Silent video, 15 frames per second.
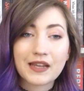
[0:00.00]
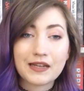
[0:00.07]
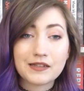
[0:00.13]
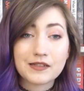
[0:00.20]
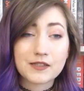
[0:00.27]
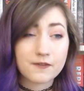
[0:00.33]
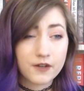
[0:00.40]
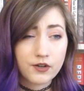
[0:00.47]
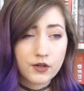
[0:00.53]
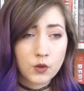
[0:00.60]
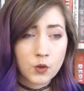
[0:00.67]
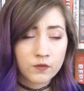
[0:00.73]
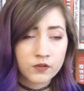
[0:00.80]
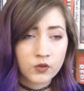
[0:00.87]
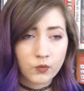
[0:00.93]
and it's very
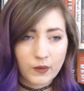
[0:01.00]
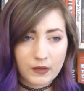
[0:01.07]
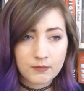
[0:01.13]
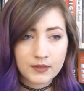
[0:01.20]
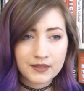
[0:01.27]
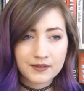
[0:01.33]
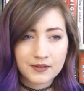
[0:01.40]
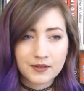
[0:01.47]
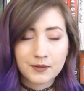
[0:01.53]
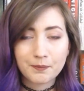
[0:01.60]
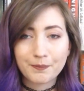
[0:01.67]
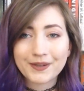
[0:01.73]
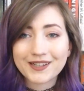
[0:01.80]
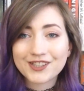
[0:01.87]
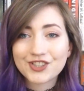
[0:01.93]
overwhelming,
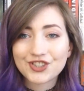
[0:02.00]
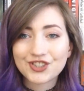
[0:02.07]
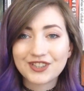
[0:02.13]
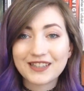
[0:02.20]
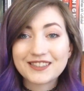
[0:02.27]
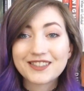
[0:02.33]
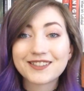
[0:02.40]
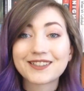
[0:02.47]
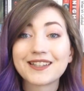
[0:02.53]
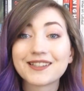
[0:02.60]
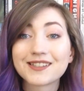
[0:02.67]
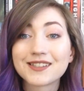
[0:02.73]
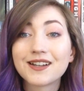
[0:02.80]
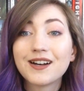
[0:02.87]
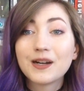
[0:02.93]
but I I just
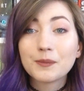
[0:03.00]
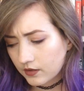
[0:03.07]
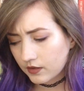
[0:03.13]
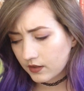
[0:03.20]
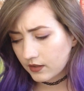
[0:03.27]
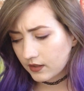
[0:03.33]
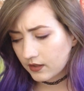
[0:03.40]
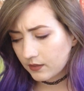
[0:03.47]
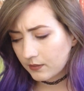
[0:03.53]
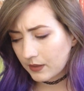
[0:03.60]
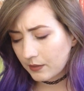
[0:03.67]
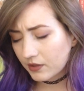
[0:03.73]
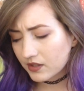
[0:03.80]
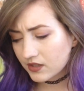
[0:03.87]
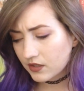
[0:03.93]
can't stop. Um,
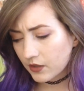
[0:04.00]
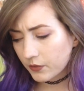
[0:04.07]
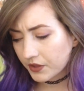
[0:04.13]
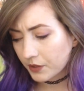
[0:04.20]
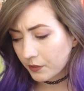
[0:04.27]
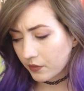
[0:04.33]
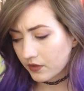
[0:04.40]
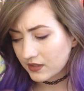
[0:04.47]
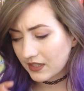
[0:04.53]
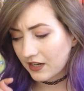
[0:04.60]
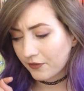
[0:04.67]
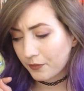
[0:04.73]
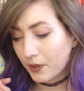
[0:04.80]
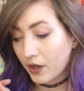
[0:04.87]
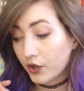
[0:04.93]
I'm gonna start with the books that
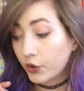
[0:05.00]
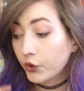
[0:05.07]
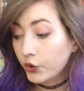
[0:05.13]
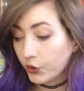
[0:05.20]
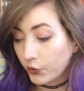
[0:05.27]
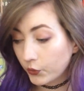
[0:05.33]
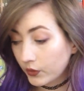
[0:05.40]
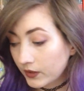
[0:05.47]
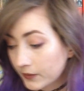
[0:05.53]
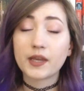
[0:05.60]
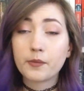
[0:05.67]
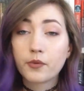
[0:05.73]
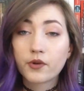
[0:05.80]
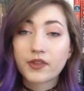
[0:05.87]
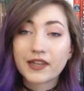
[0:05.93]
I've bought new.
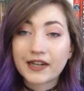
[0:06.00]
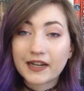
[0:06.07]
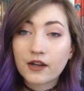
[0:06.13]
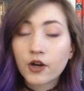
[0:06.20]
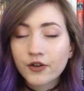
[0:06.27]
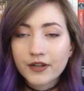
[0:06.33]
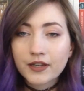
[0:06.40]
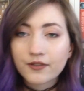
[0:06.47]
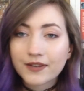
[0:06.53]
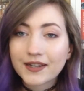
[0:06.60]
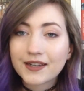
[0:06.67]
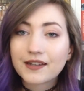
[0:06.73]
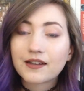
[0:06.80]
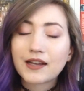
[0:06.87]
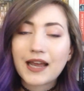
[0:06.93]
A book that I already
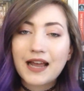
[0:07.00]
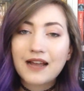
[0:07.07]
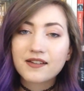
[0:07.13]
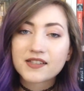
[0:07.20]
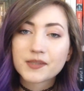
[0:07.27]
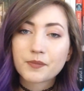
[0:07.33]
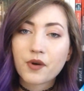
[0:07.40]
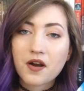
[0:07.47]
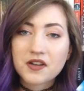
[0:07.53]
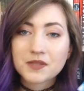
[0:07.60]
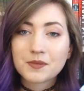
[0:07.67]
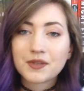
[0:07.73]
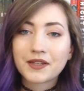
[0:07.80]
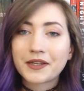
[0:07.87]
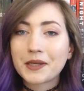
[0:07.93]
read, Alex
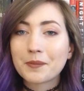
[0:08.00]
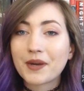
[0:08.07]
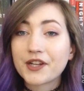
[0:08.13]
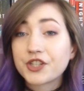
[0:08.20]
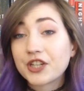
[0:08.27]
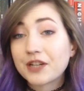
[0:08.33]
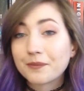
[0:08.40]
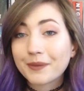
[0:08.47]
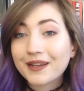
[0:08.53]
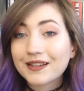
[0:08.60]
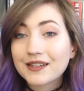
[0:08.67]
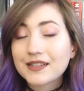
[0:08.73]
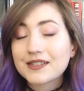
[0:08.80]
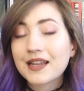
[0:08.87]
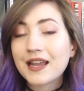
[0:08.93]
Approximately by Jen
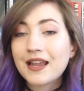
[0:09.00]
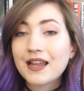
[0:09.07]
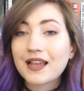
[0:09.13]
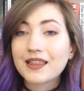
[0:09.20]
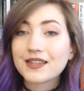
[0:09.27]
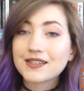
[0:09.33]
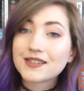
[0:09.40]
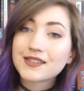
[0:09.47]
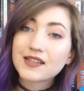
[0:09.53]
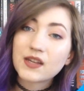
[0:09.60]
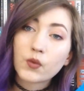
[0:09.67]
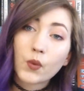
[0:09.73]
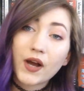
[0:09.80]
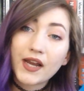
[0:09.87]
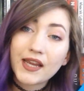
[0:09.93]
Bennett. This is
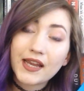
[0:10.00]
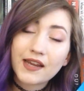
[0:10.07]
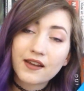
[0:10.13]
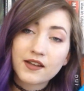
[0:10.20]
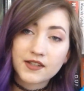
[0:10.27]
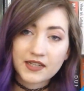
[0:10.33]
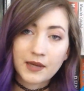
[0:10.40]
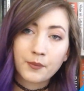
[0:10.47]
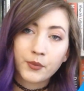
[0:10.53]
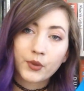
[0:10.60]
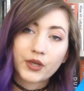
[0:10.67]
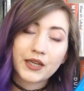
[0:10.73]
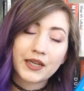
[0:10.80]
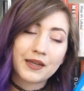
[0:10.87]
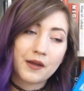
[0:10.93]
a Y A
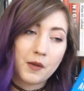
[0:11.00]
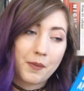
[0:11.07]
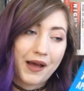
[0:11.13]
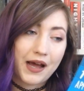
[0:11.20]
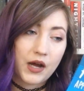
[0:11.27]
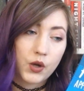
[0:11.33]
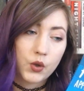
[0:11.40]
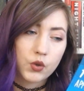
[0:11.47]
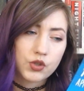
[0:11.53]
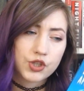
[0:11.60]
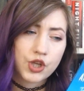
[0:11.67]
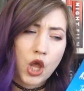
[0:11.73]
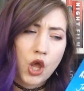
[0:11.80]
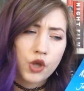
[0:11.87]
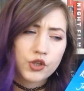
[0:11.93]
contemporary
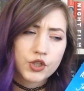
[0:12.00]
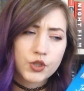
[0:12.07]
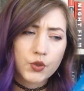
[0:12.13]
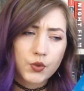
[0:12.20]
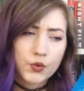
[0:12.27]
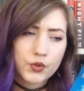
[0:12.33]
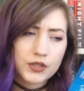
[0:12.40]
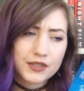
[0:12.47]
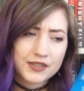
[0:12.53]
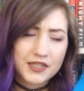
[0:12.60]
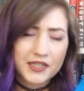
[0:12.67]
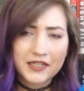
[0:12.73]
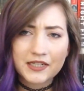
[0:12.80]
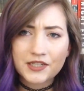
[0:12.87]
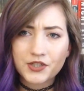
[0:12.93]
about two
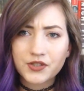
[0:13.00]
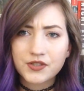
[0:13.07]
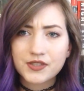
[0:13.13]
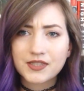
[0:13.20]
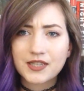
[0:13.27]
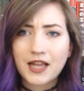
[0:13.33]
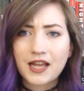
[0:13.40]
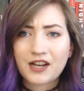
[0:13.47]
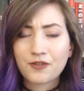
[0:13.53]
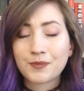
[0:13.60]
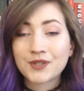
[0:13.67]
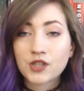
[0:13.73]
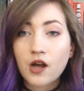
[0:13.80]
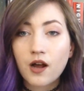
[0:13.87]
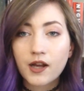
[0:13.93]
teenagers that
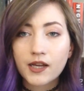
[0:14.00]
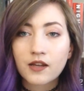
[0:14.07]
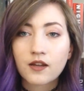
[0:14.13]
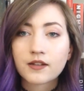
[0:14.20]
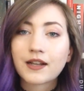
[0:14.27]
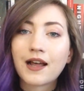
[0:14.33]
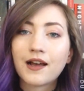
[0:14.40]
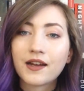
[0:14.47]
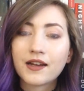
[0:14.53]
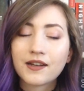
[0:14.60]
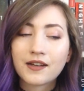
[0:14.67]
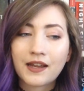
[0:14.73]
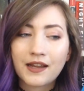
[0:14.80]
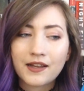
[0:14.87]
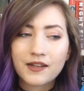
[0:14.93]
have been talking
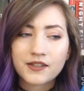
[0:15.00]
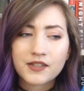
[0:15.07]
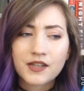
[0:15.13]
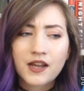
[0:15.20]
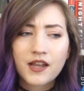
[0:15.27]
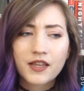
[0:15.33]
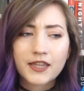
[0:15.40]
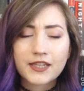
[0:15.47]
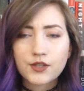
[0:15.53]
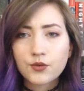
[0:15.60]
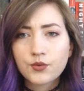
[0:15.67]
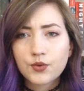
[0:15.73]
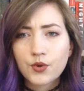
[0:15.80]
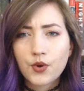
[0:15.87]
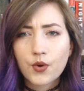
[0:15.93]
online and they
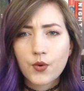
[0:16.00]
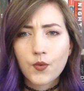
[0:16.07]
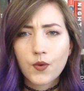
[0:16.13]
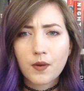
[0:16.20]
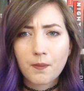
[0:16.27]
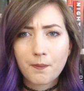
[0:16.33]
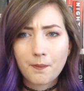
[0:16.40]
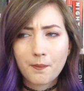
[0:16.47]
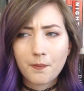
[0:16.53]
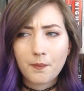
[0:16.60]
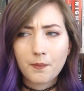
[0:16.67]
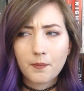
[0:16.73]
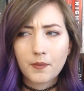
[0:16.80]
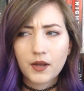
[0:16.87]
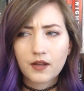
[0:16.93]
don't know
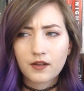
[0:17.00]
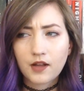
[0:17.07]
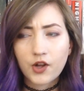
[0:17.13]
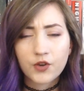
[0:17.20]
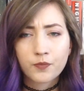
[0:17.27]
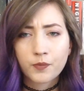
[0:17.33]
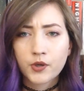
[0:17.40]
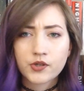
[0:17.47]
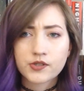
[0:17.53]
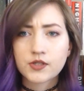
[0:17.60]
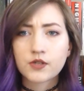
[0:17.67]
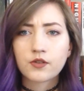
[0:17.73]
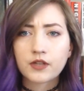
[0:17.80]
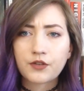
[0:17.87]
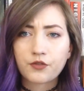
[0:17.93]
a lot of
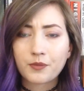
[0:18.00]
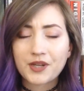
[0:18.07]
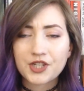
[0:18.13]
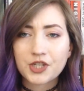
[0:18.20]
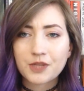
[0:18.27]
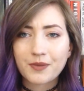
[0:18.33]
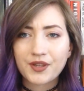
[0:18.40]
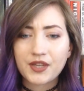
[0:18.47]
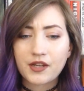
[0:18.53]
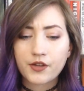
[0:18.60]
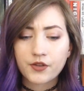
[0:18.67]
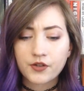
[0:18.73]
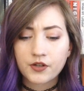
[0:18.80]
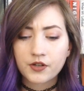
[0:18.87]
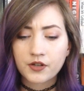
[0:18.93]
personal information about the
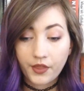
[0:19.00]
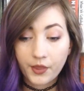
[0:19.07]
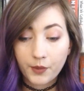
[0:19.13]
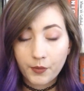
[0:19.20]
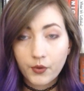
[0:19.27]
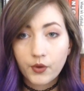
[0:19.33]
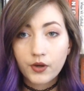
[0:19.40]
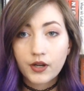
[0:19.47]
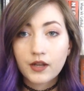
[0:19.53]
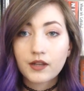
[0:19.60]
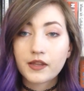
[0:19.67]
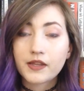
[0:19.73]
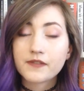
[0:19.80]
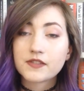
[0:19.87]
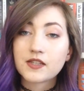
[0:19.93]
other. The boy
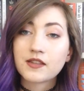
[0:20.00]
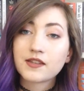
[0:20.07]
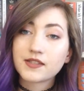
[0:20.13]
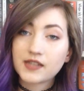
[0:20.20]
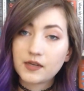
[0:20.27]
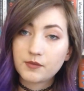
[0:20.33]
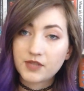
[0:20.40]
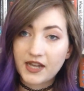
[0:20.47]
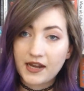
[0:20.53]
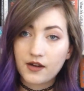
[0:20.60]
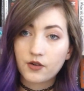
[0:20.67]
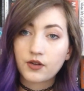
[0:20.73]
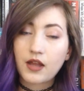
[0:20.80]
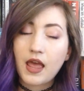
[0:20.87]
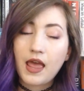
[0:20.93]
lives in the same
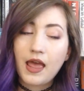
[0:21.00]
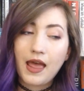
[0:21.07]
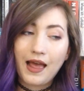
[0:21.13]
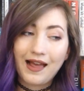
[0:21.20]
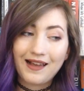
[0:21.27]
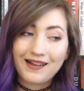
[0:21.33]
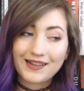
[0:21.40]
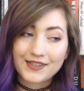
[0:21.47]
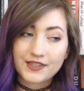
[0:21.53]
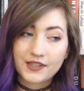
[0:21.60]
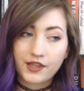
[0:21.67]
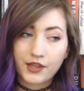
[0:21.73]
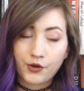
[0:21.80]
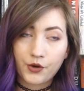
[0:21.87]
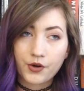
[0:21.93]
town as
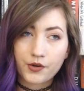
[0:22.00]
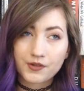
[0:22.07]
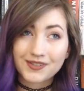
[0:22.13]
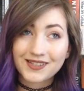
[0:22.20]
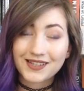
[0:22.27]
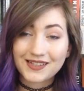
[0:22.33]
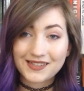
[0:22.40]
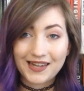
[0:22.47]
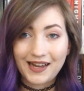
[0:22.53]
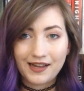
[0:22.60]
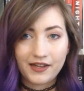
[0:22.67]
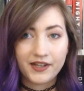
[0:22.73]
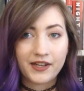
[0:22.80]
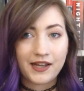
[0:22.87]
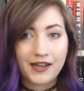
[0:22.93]
the girl's
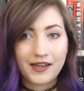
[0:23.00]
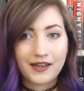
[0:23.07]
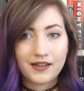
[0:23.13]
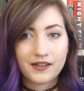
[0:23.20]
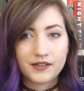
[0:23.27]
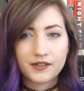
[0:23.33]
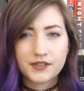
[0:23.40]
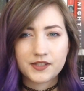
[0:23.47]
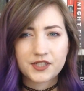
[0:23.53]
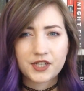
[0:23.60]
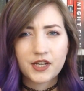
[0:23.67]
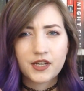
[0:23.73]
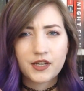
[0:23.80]
dad and